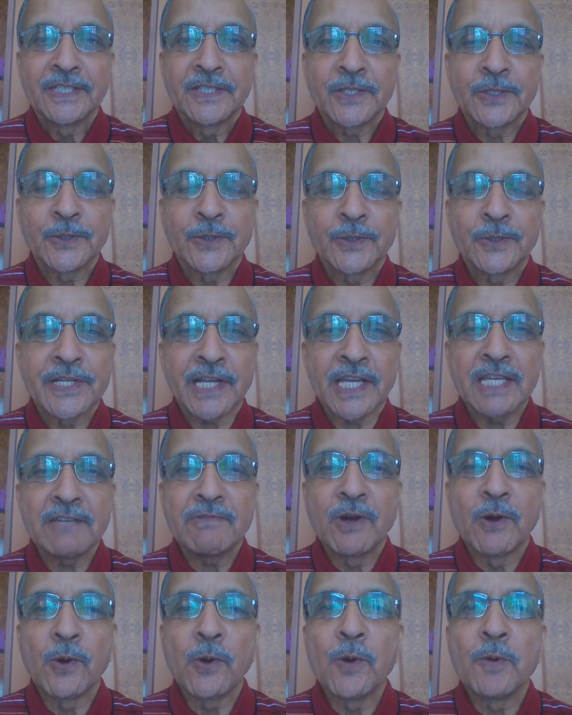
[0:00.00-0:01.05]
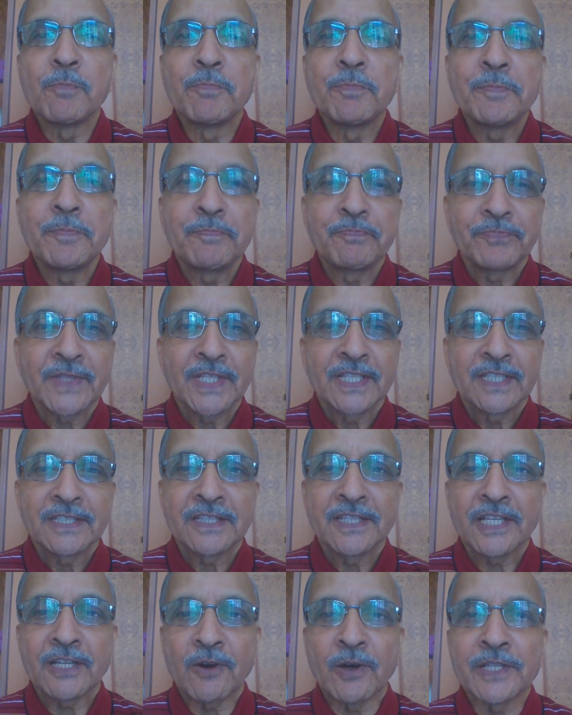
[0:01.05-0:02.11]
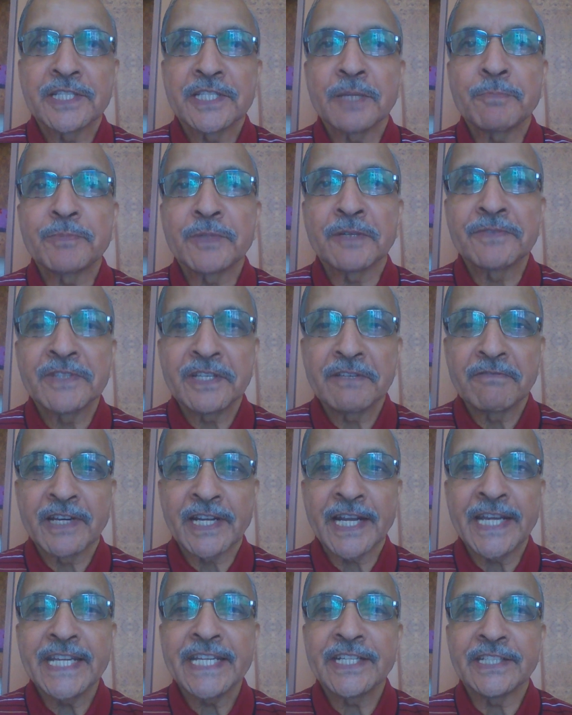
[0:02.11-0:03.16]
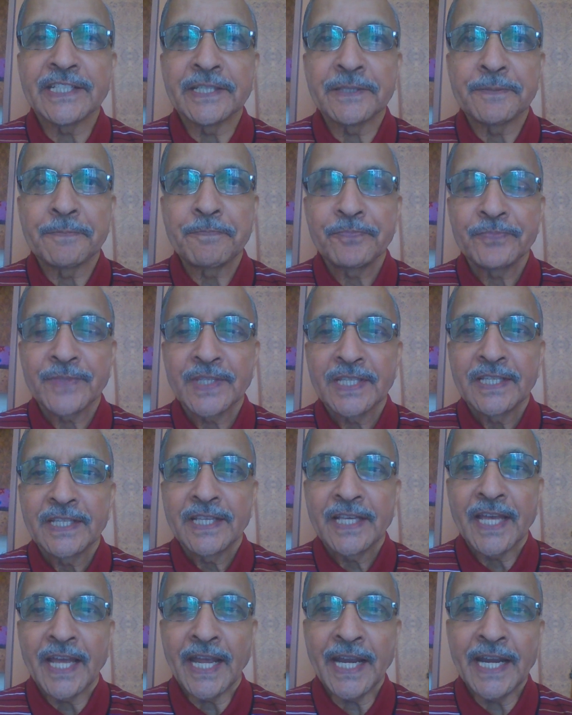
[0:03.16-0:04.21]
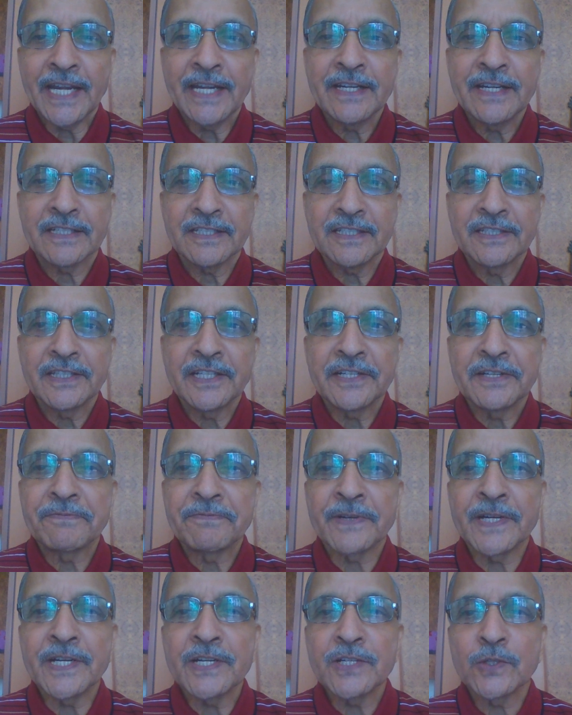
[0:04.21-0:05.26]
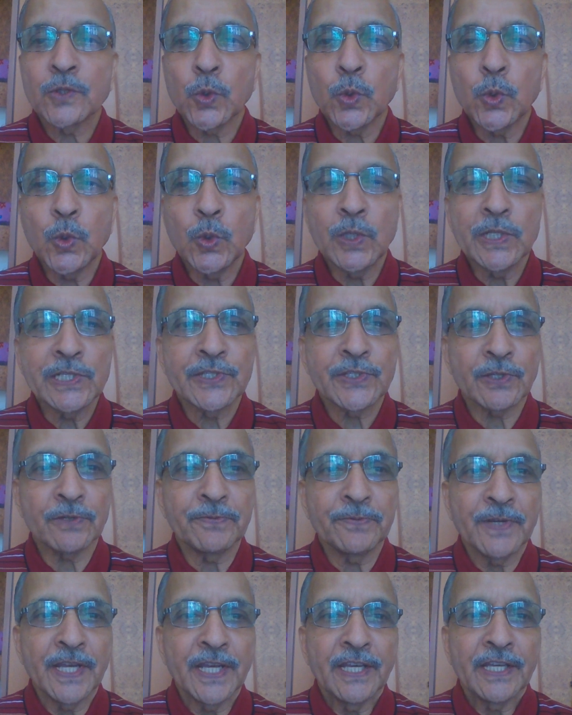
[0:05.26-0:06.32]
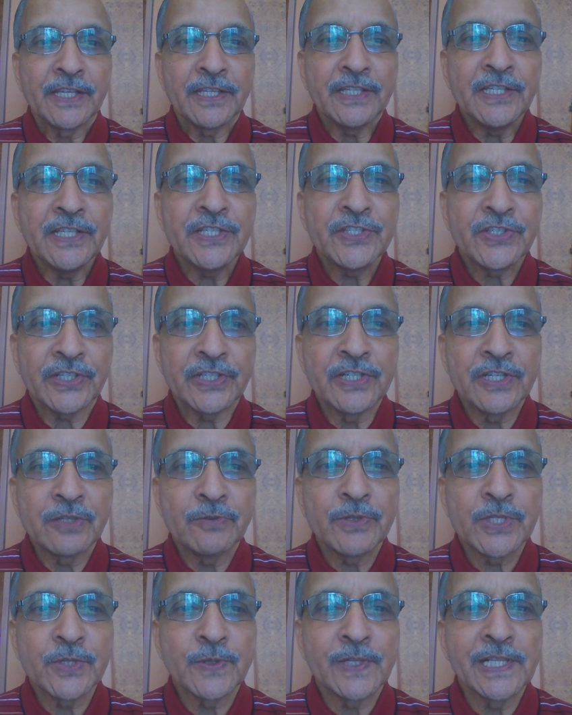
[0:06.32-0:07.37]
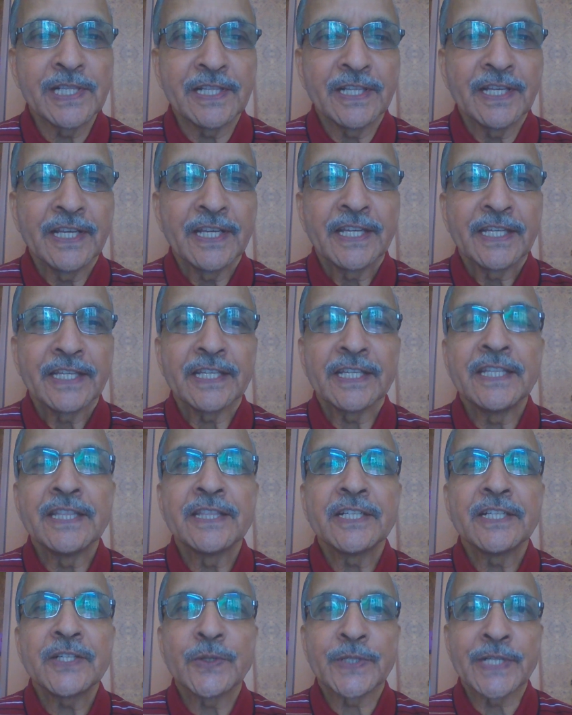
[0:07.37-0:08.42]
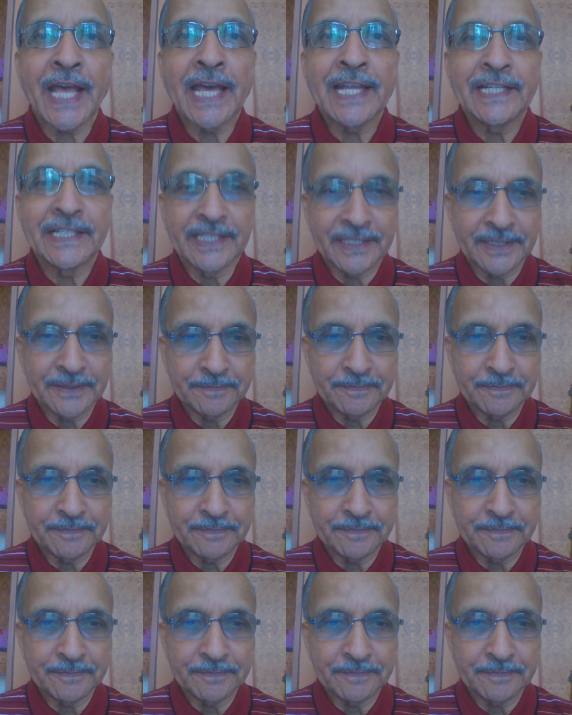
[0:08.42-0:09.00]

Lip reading: to drive home the concept of the variety and the different roles of each individual in the totality.